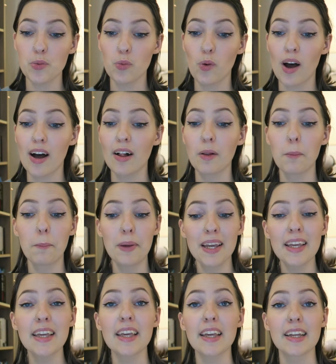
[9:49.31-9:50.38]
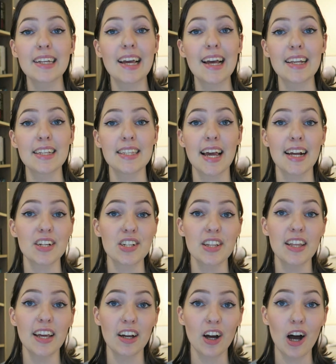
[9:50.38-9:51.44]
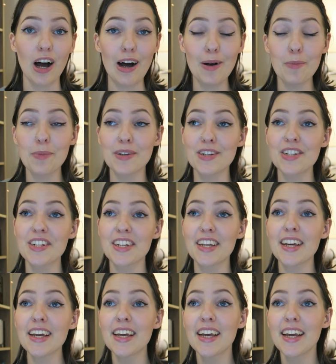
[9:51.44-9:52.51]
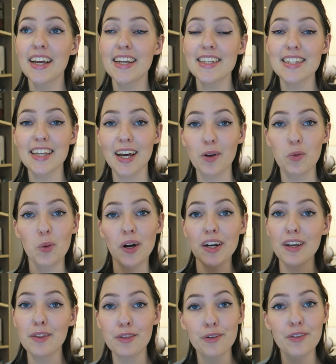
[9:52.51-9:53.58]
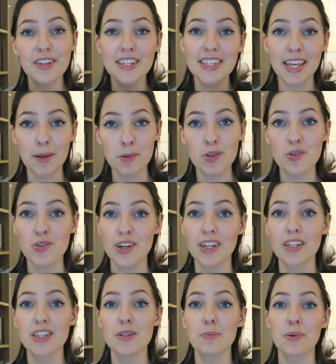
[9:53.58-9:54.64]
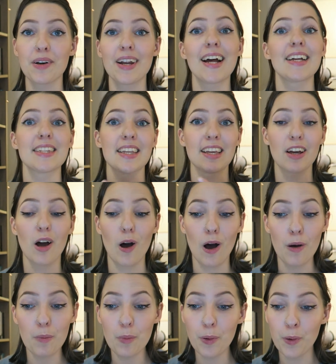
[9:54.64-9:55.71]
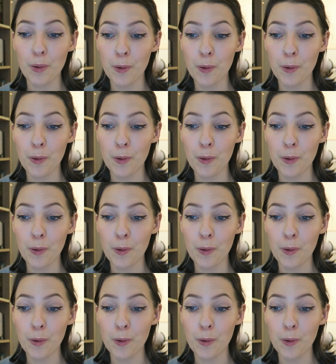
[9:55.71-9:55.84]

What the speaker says: while Mickey is actually a cop and she is like walking through the same streets but as a cop.